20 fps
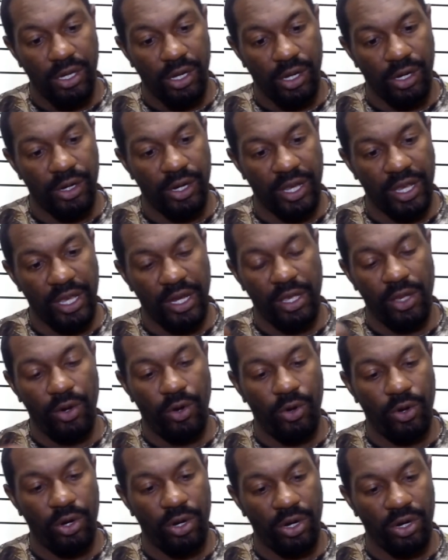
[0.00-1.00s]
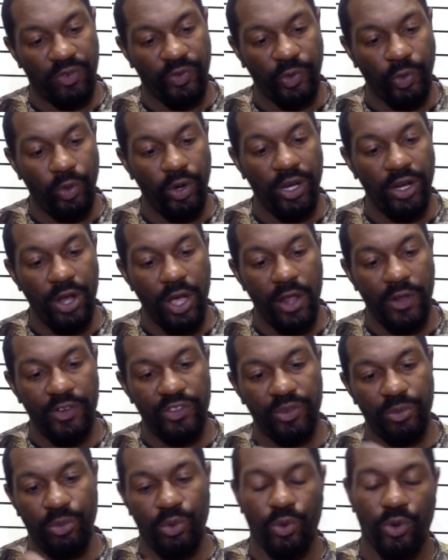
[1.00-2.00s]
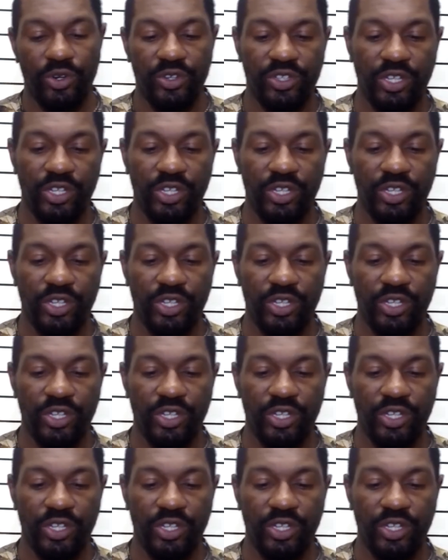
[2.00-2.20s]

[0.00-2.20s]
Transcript: on any order of $20 or more.